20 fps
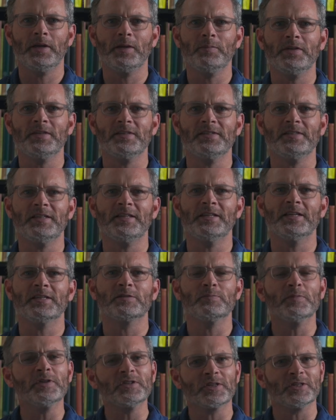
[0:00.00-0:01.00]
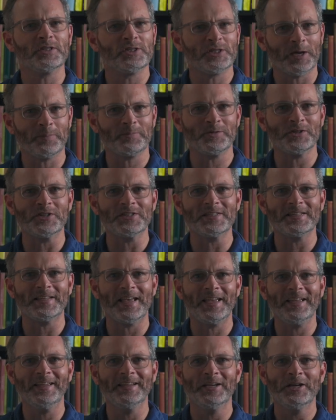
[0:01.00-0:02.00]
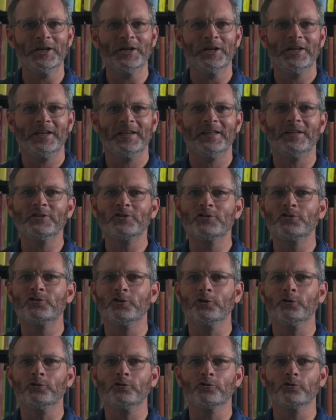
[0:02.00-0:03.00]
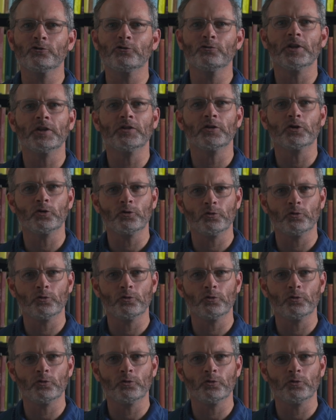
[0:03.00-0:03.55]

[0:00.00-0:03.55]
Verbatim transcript: may be seen as a misconception today, it is still true that the